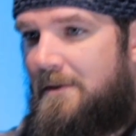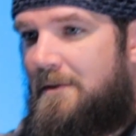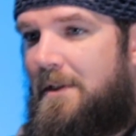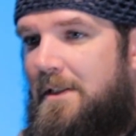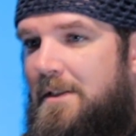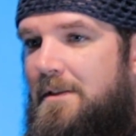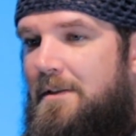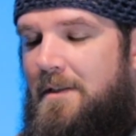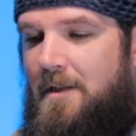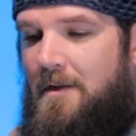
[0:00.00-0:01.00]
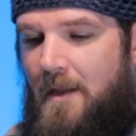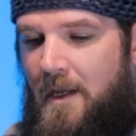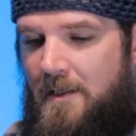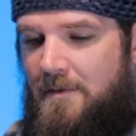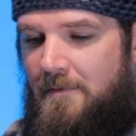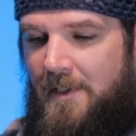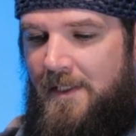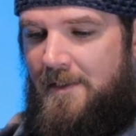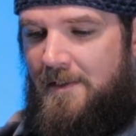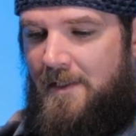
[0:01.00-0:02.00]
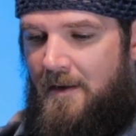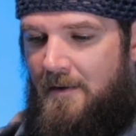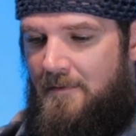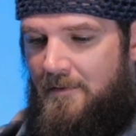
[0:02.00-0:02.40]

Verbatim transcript: Let's get into the actual lessons now.